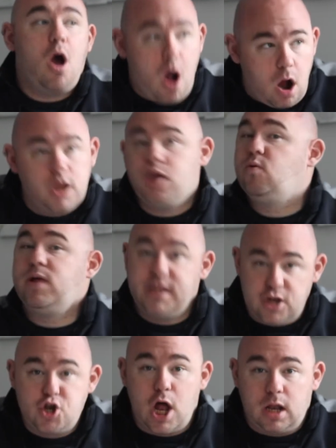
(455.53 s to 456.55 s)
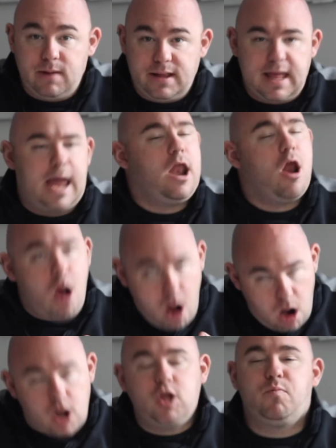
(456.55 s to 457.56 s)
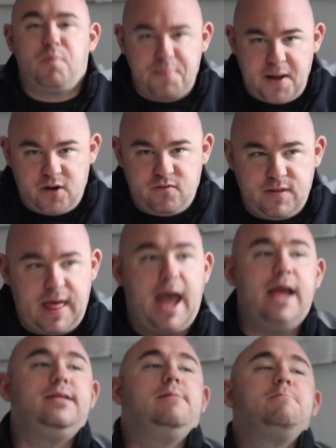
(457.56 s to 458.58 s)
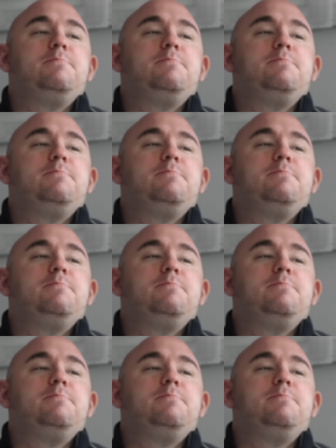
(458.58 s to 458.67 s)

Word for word: Are you willing to tolerate that? Are you prepared for that?